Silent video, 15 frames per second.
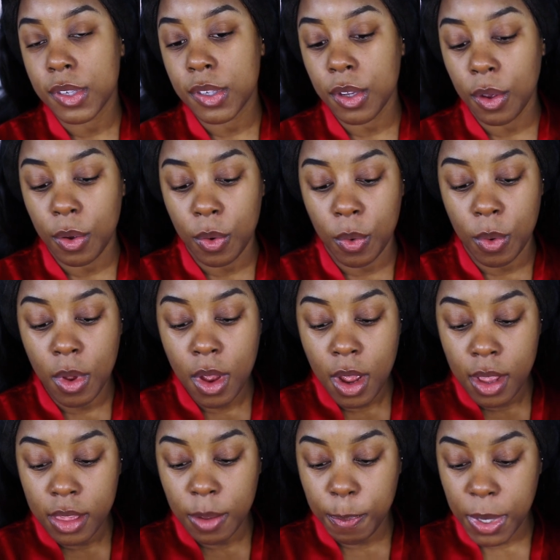So
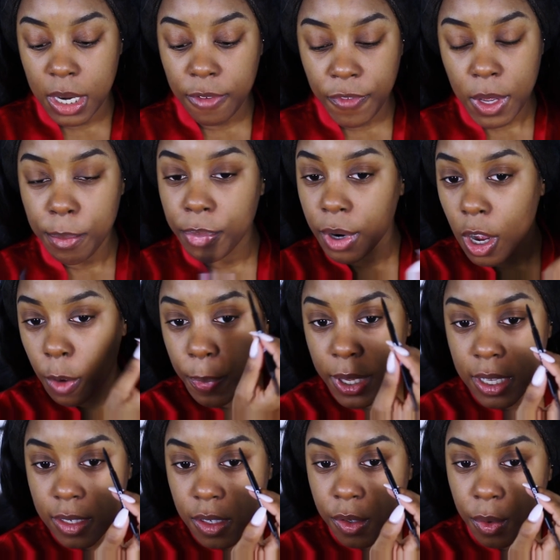the Benefit Brow
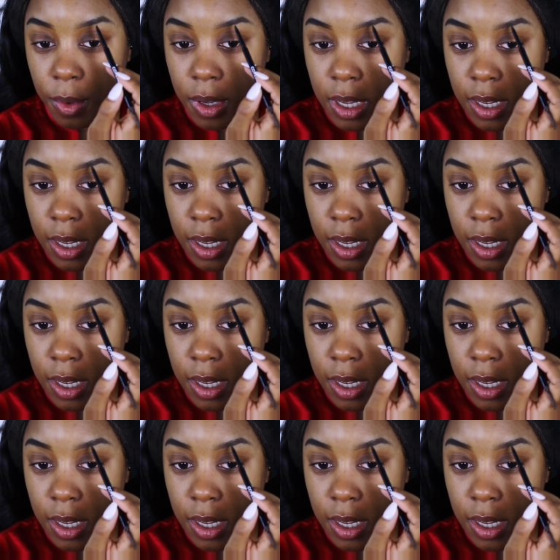Pencil